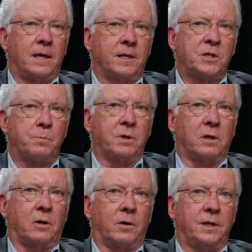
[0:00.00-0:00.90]
This
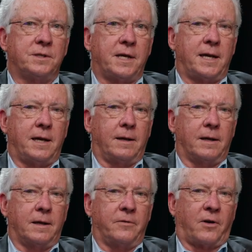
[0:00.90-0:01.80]
bill is a
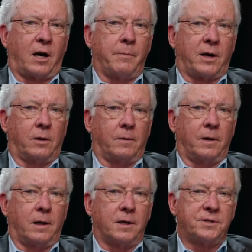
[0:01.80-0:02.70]

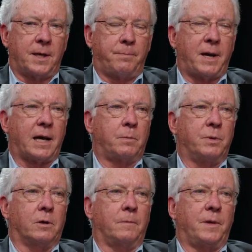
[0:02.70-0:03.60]
environmental setback
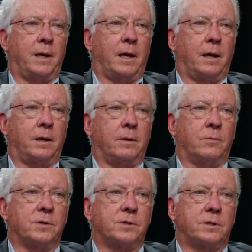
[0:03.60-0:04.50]
bill, and it
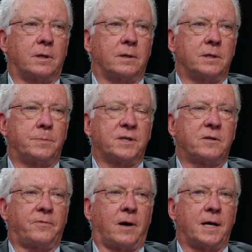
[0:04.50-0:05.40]
was
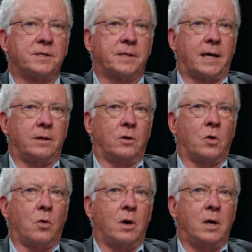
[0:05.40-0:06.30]
specifies that
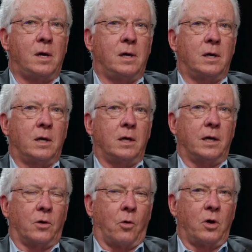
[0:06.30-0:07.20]

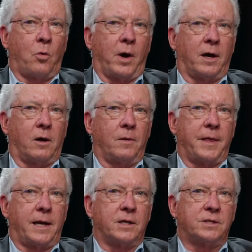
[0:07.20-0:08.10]
an oil well
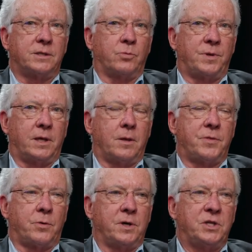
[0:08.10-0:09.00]
that is
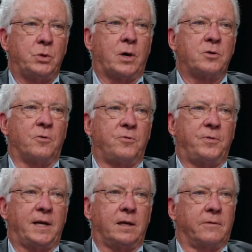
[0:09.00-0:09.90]
within 3,200
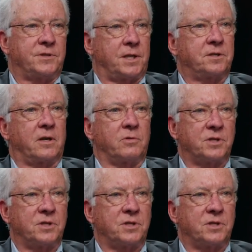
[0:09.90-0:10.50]
feet of a sensitive